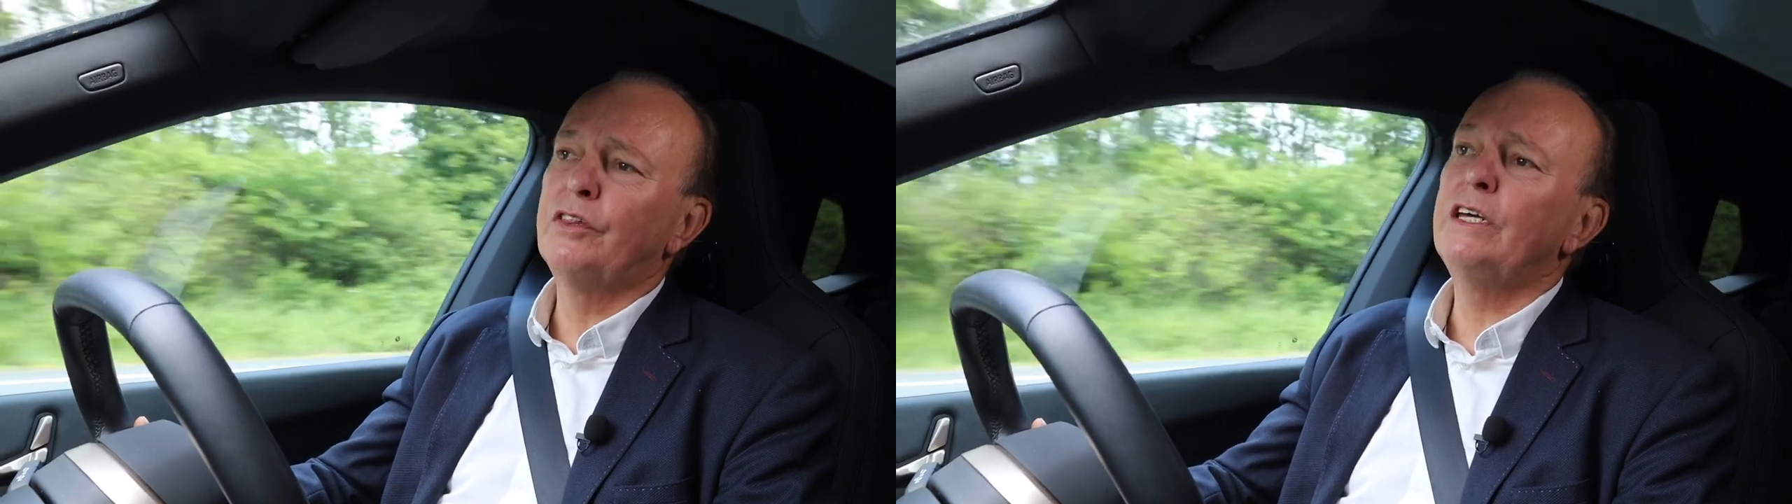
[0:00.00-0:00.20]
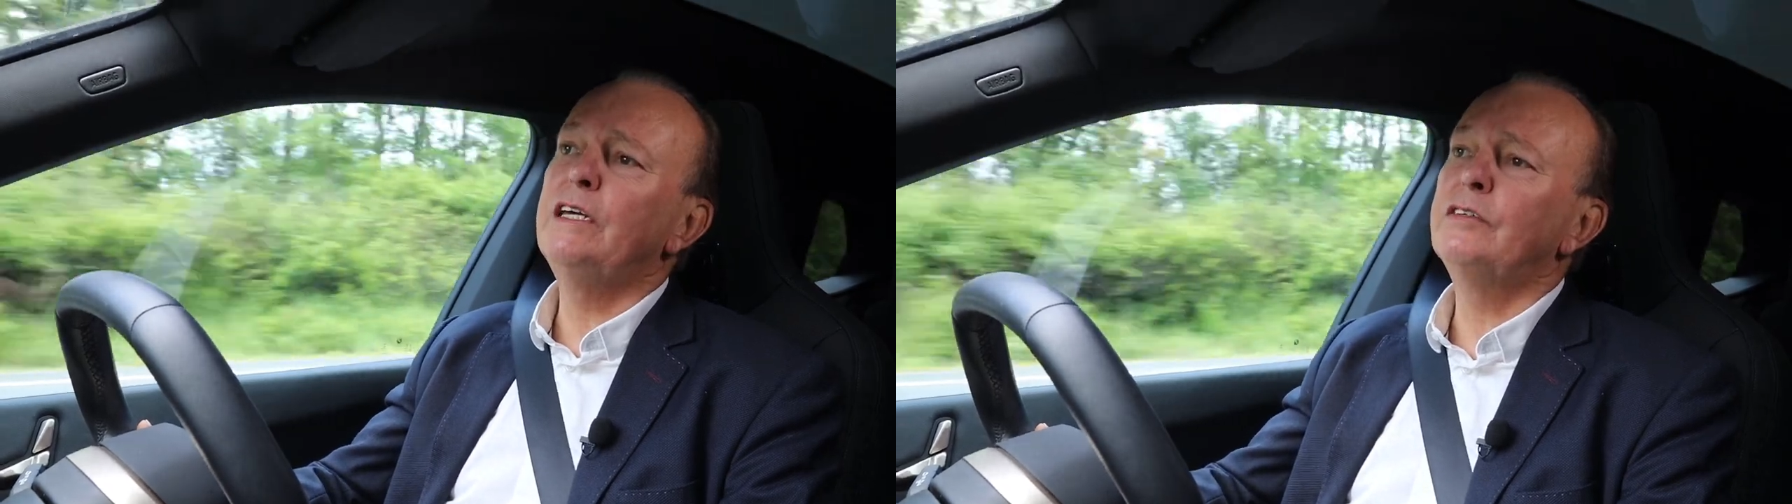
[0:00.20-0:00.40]

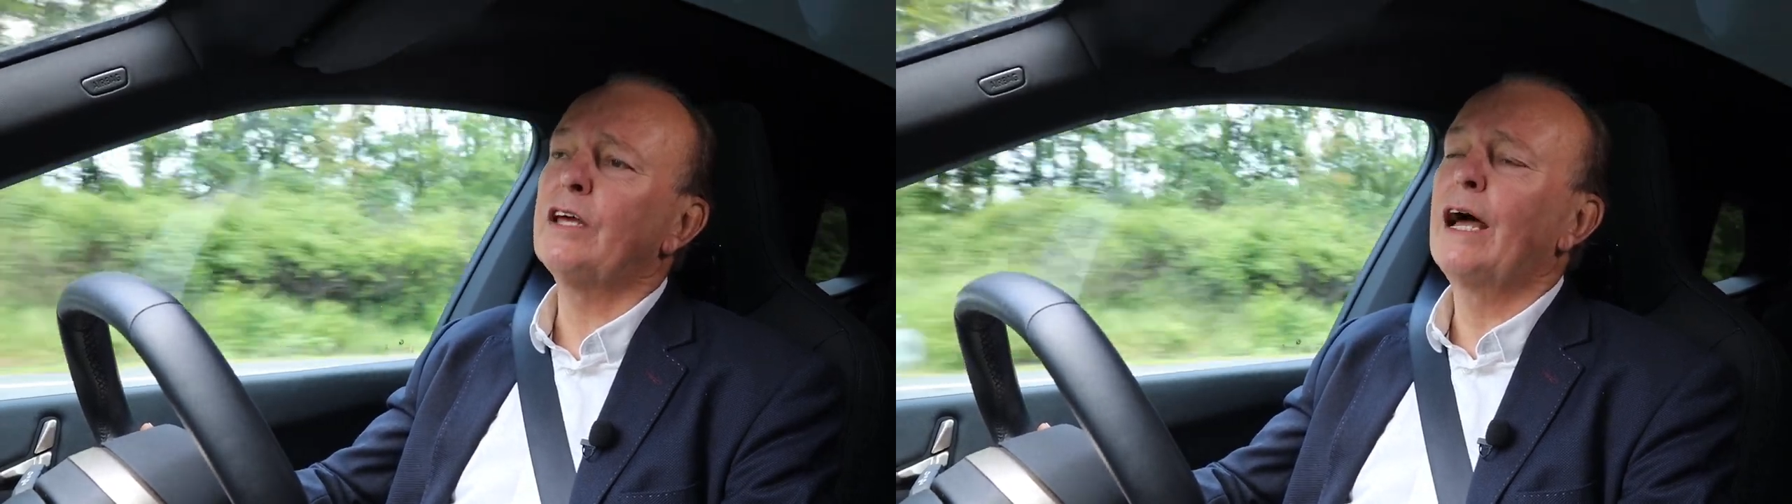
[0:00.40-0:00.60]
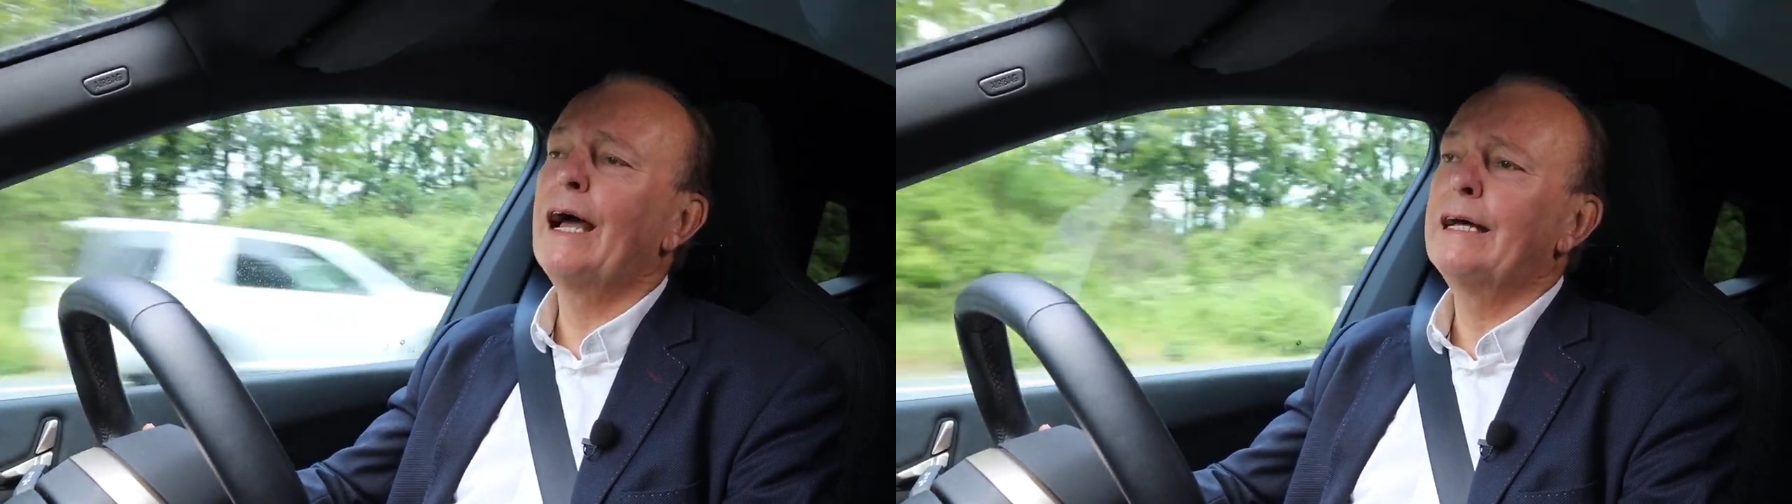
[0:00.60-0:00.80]
these
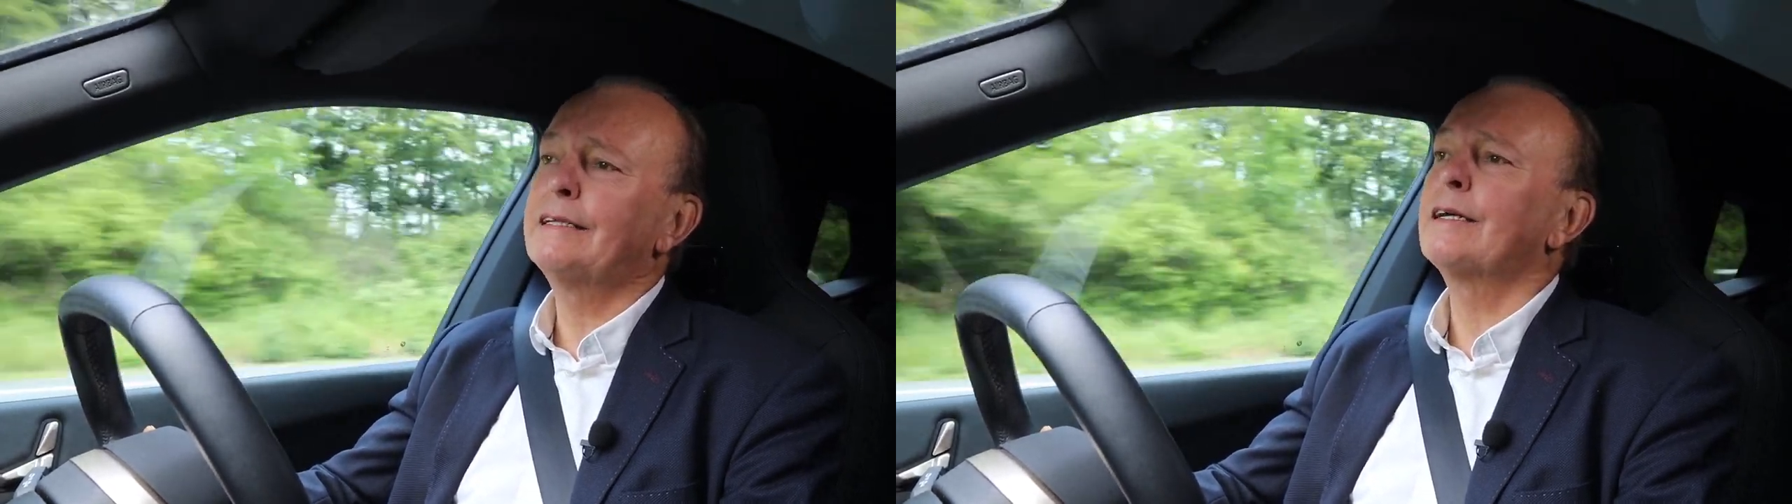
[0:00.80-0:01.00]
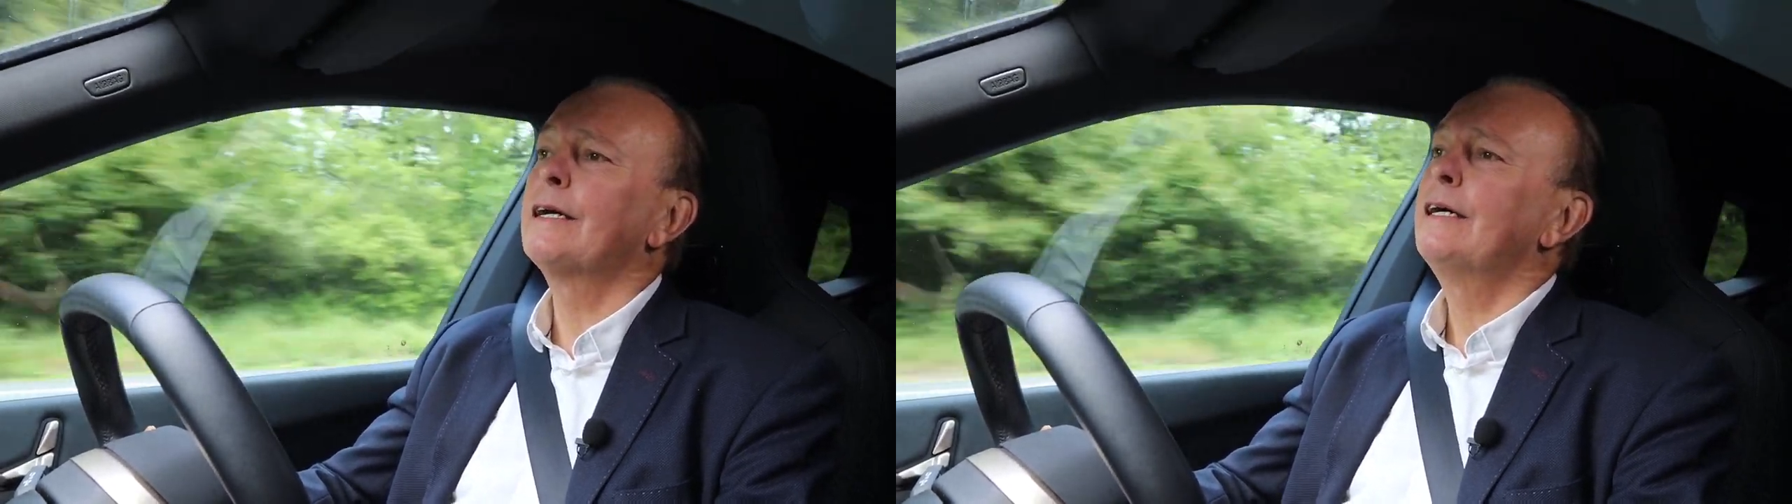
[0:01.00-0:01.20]

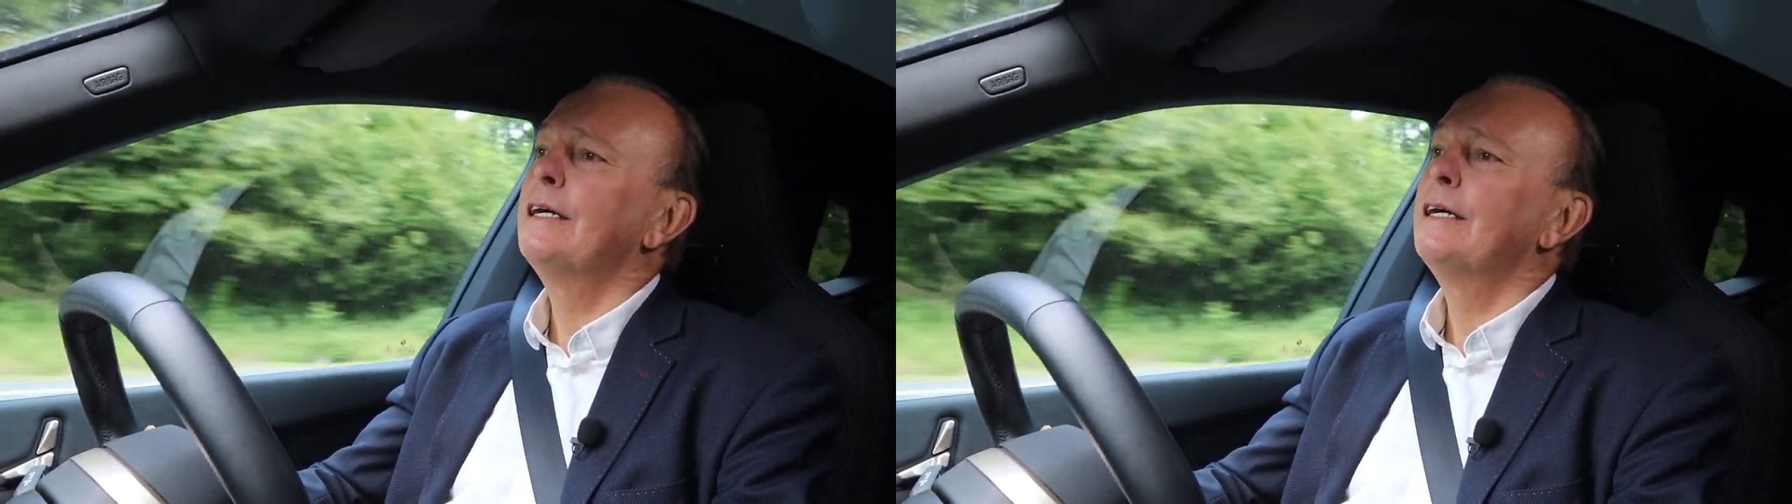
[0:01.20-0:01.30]
at